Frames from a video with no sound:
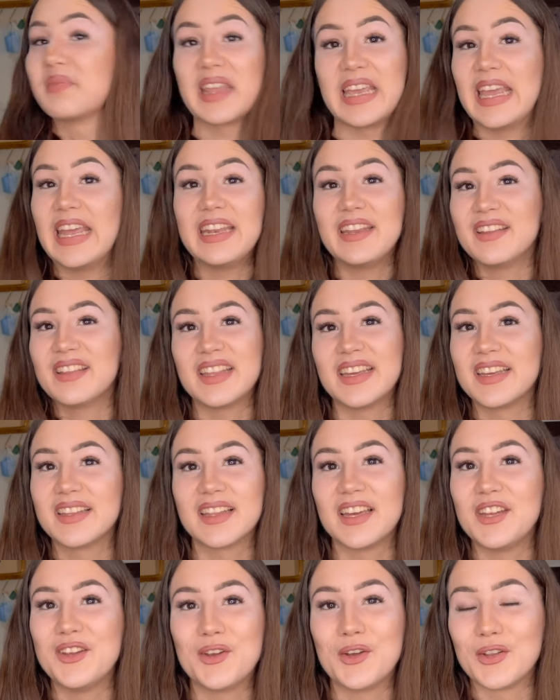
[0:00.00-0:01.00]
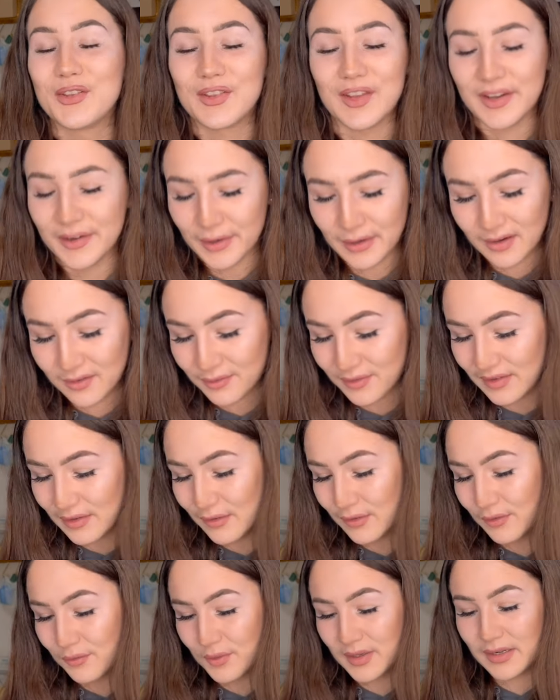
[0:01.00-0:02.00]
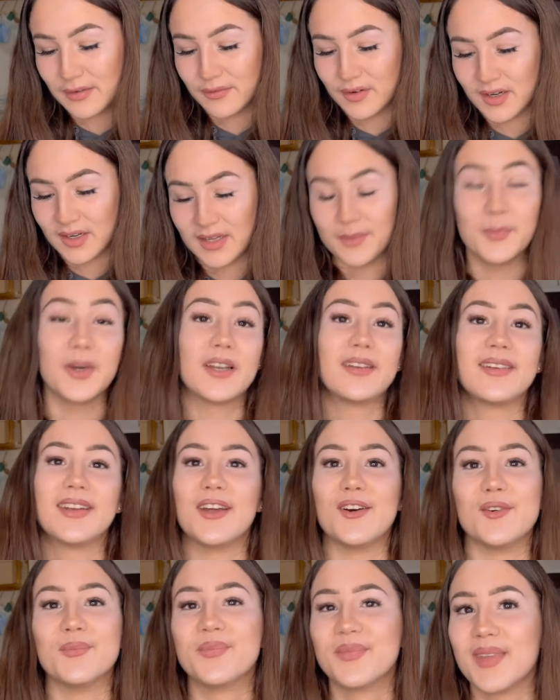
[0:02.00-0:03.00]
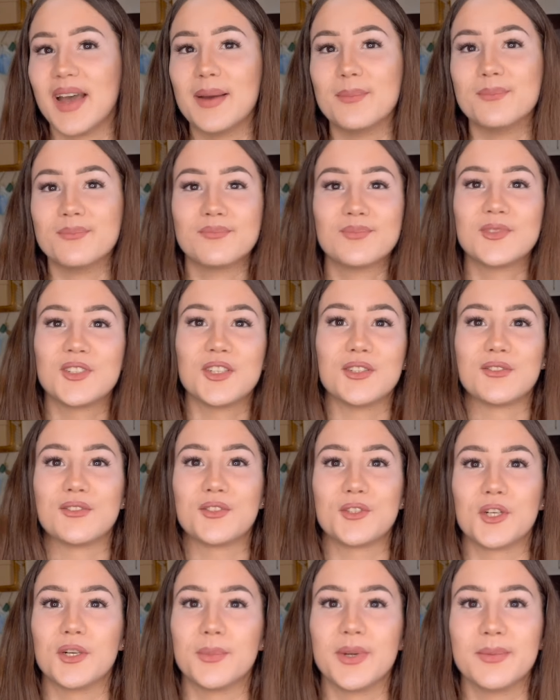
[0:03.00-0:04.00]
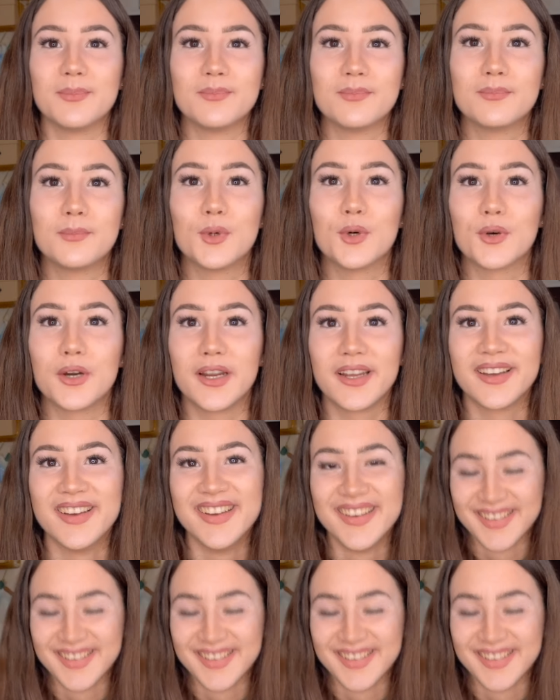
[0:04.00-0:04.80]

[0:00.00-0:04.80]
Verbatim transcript: anything that you could think of, so it's really funny. But no, I'm just German. Boring.